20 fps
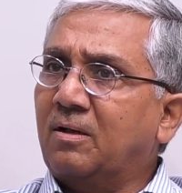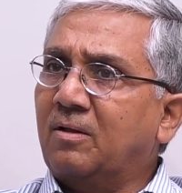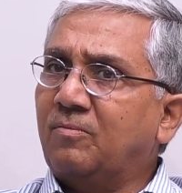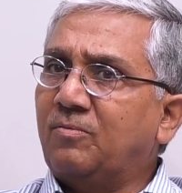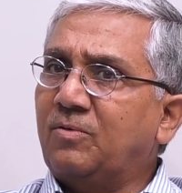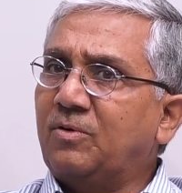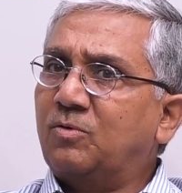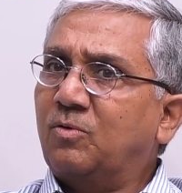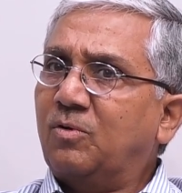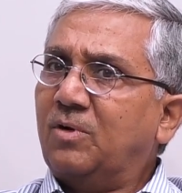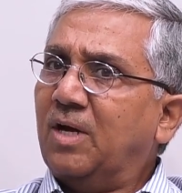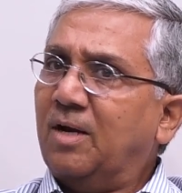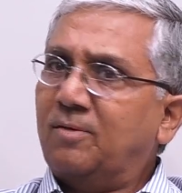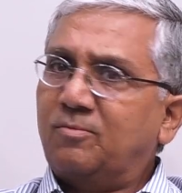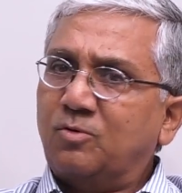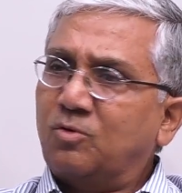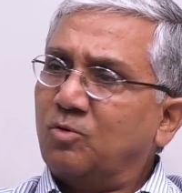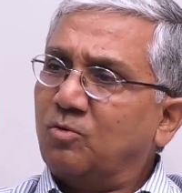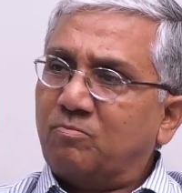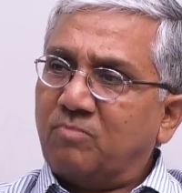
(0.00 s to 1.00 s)
we don't have
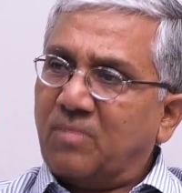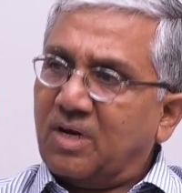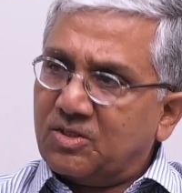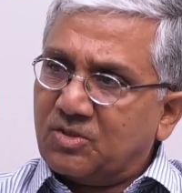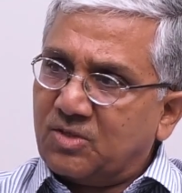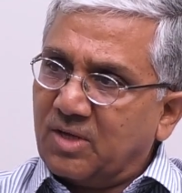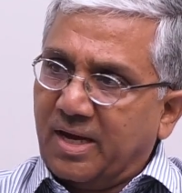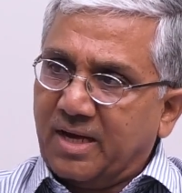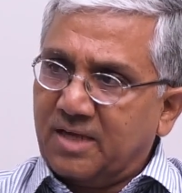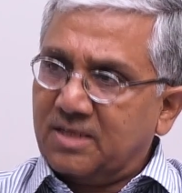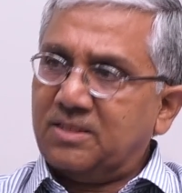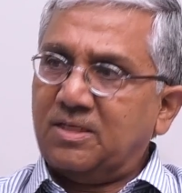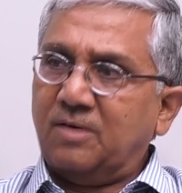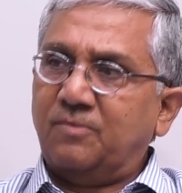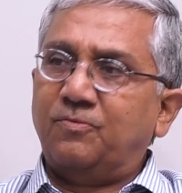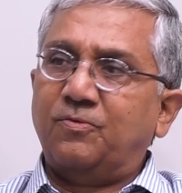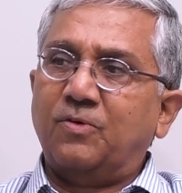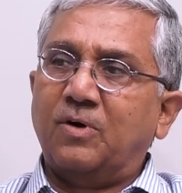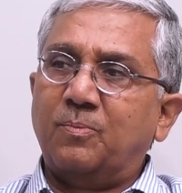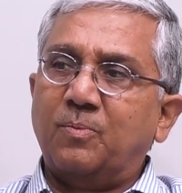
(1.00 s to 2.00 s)
to do much
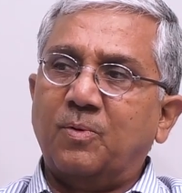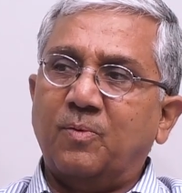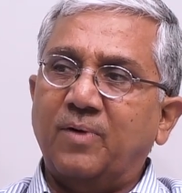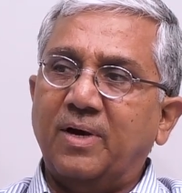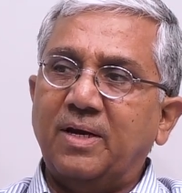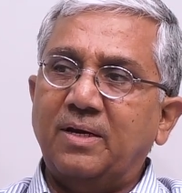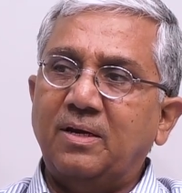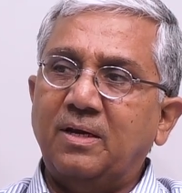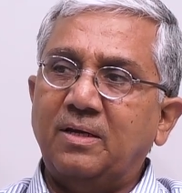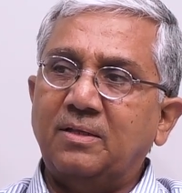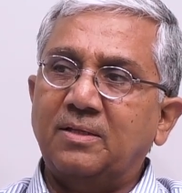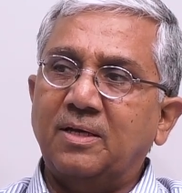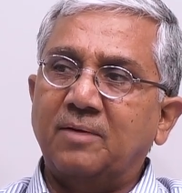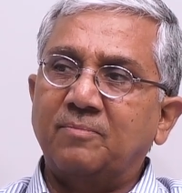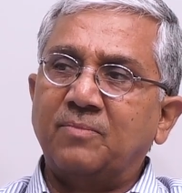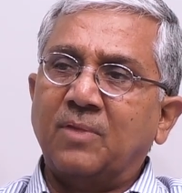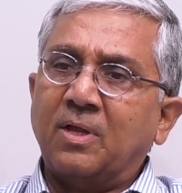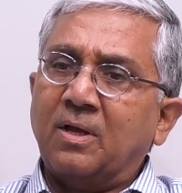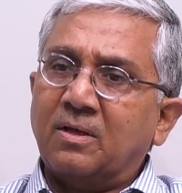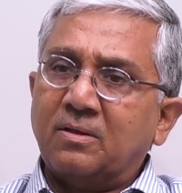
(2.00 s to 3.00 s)
except for providing
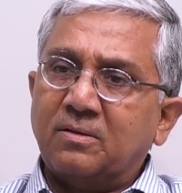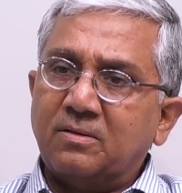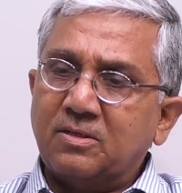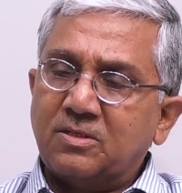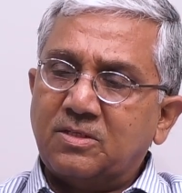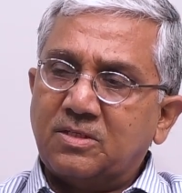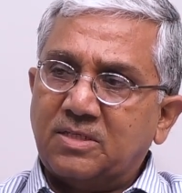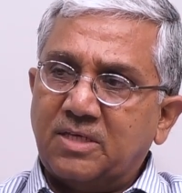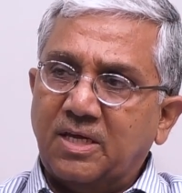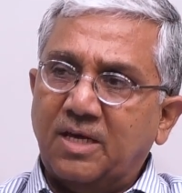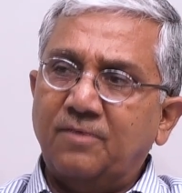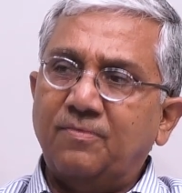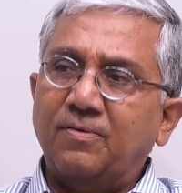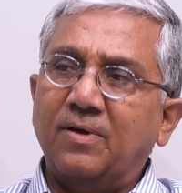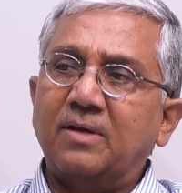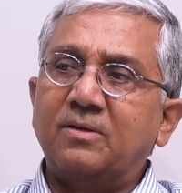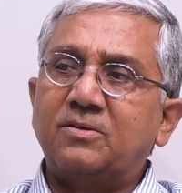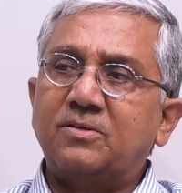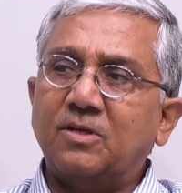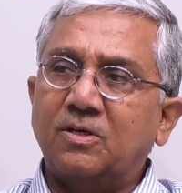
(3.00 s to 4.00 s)
them the safe
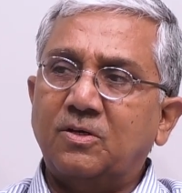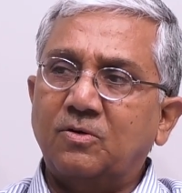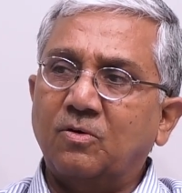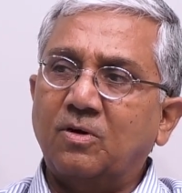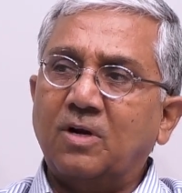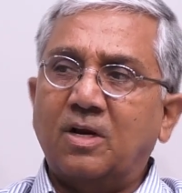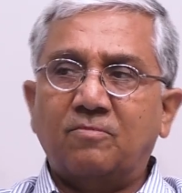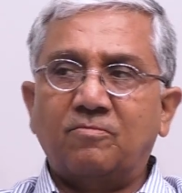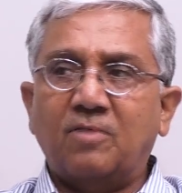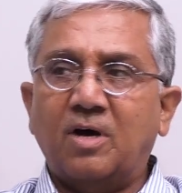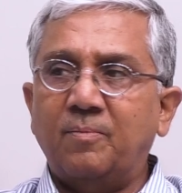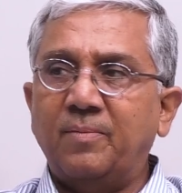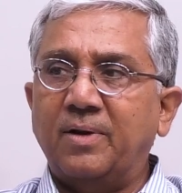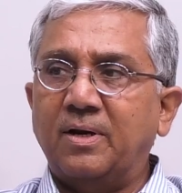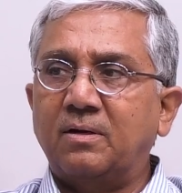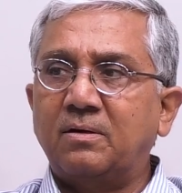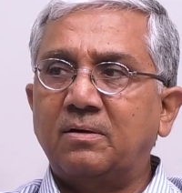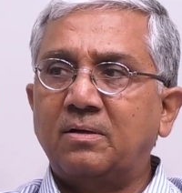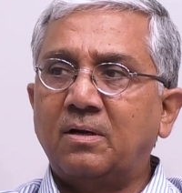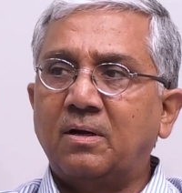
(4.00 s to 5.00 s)
and secure
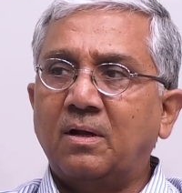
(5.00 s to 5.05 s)
environment.